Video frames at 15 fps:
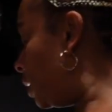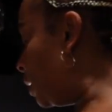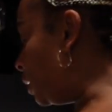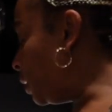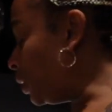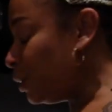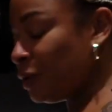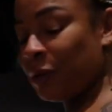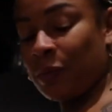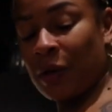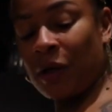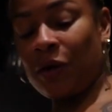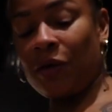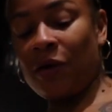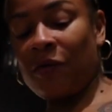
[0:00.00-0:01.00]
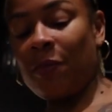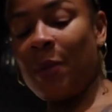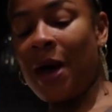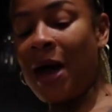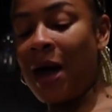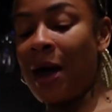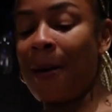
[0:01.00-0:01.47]
A little sprinkle of
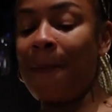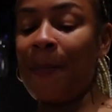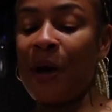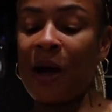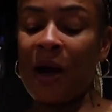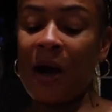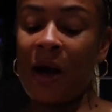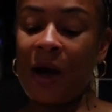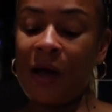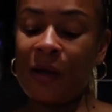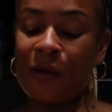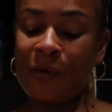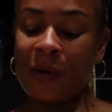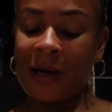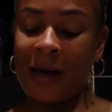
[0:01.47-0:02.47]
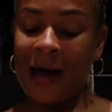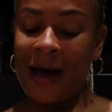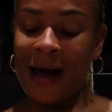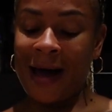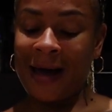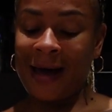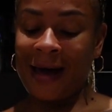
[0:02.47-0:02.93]
pepper, a little
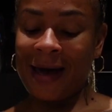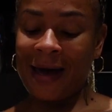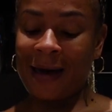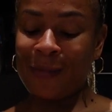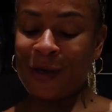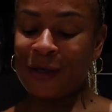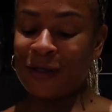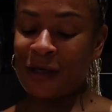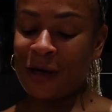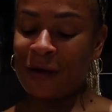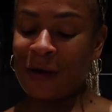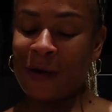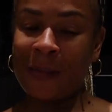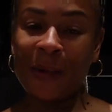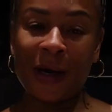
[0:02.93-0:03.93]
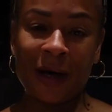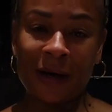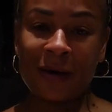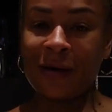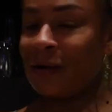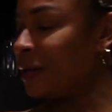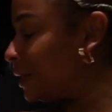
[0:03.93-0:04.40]
cayenne, because y'all know I'm a hot
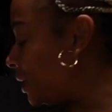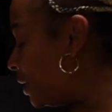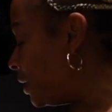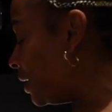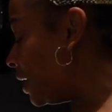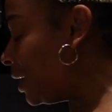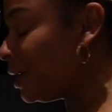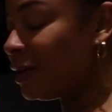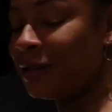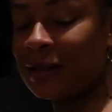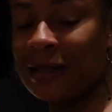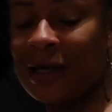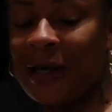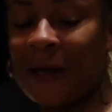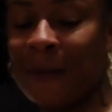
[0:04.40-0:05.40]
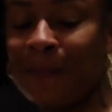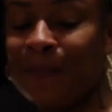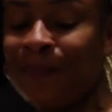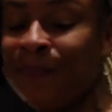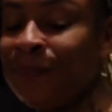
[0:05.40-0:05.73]
girl. I tell you that all the time.